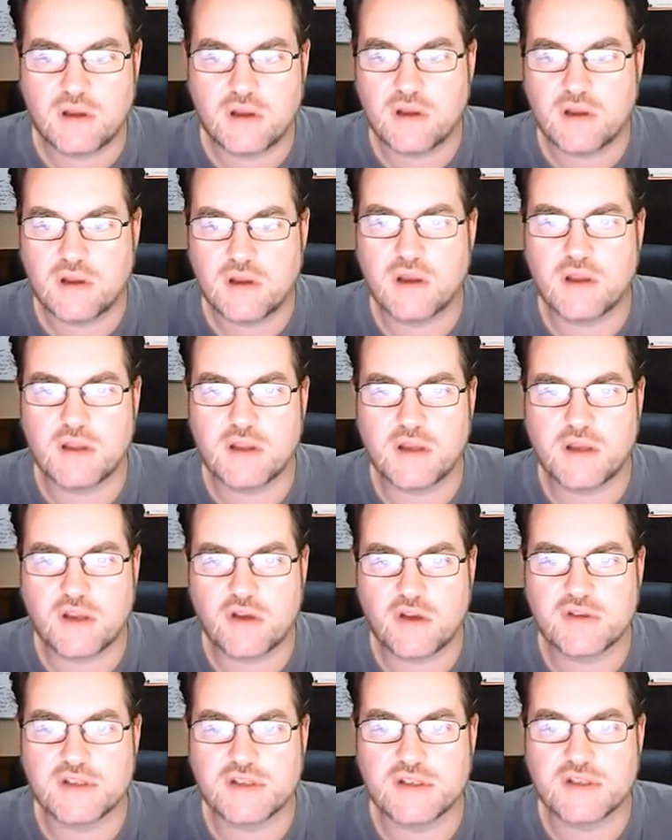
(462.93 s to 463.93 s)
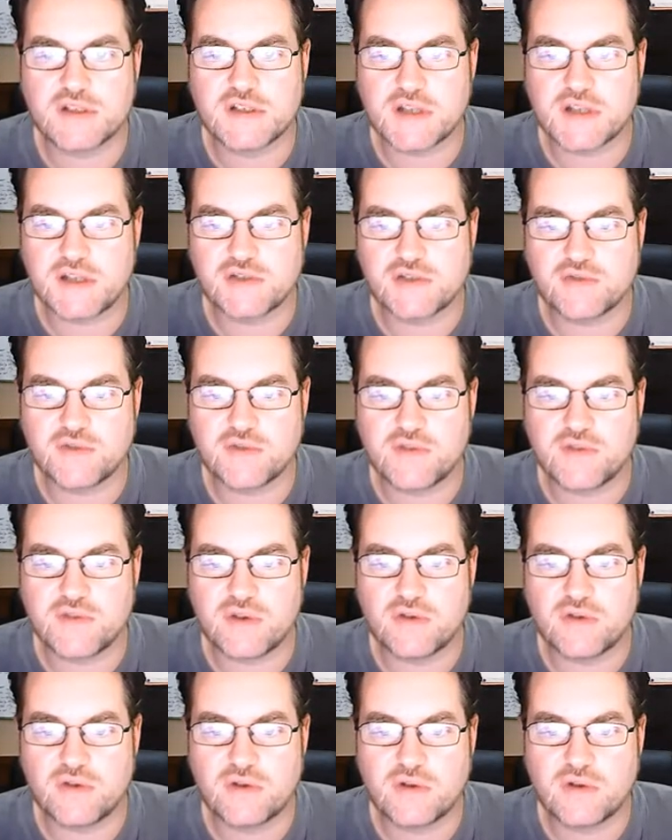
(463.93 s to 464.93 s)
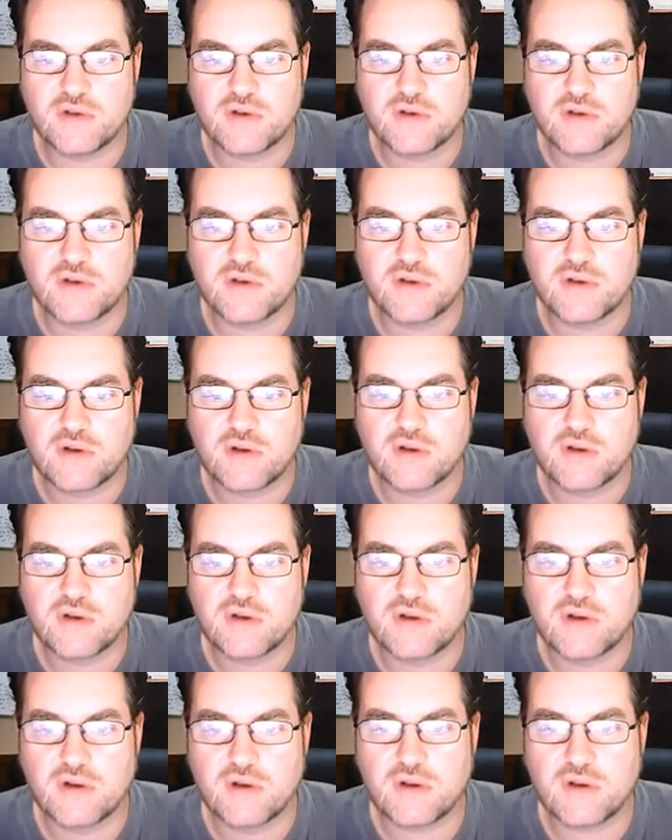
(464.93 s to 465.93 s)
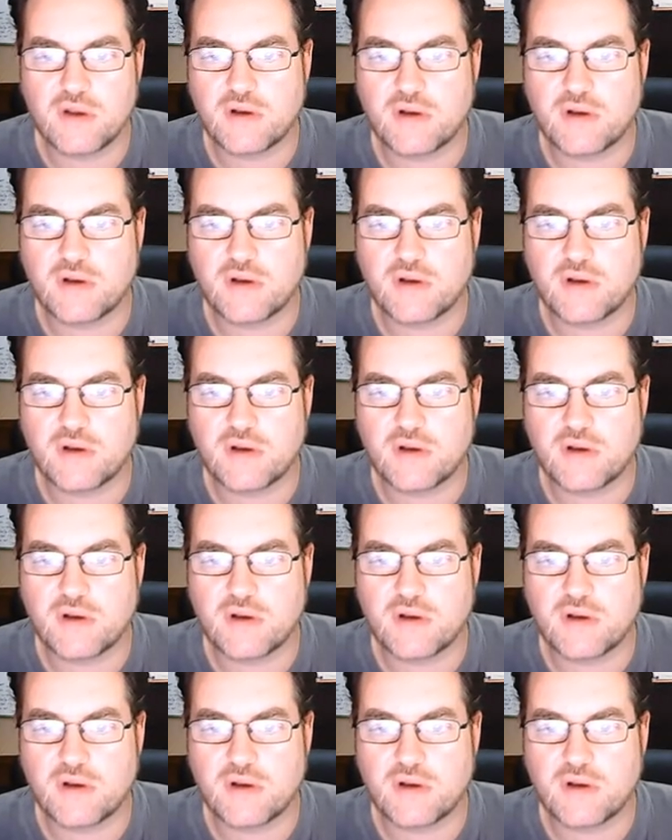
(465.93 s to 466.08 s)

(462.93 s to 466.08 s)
And then goes into each review. Yeah.